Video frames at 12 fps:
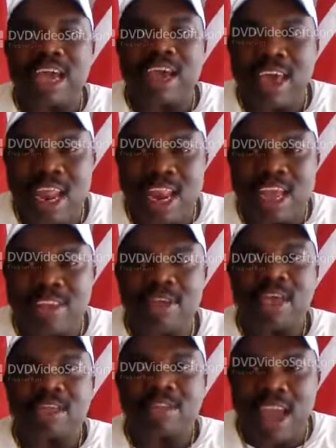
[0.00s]
killings,
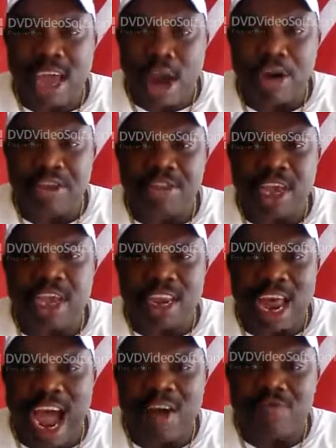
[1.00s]
terrorism in
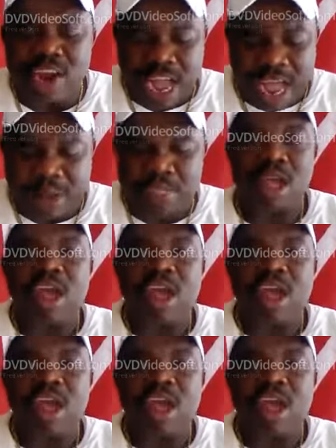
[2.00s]
Africa.